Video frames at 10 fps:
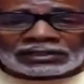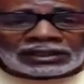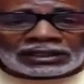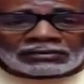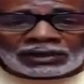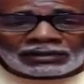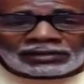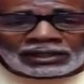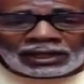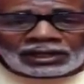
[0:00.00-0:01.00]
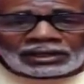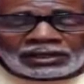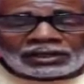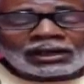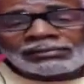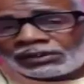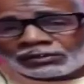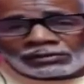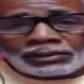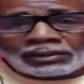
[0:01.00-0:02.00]
Cindy, whatever your name. Come
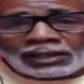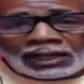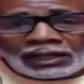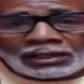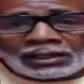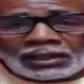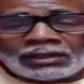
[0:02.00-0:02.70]
get your daddy.